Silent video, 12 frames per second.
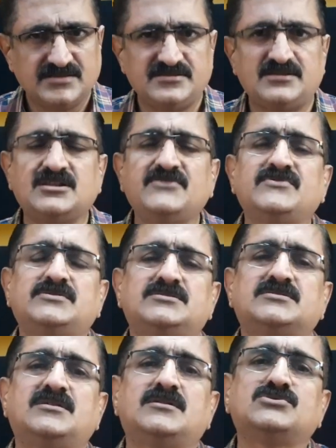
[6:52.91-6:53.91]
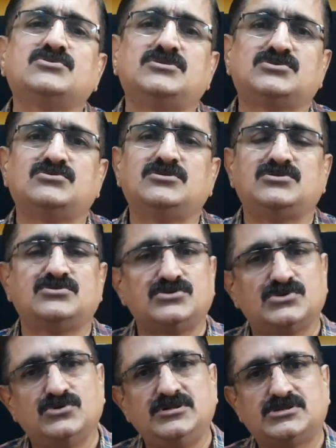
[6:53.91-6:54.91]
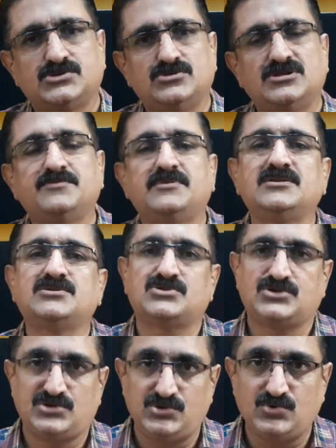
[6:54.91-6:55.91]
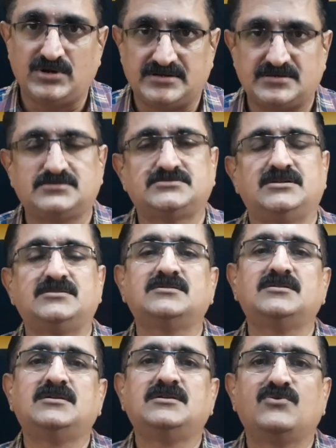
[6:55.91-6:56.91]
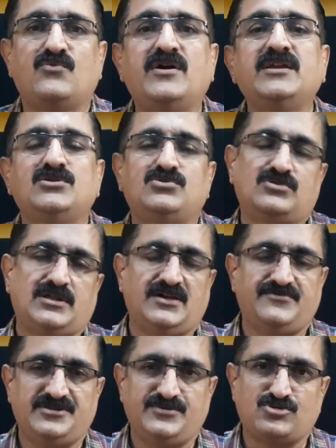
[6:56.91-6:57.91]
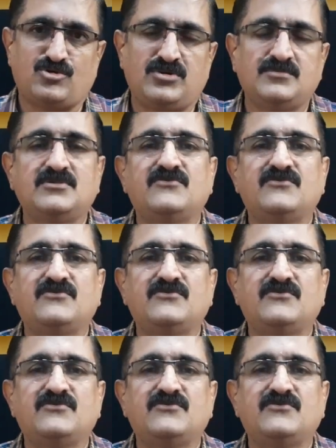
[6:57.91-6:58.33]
General physician also is going to slowly make you understand why you don't have any problem,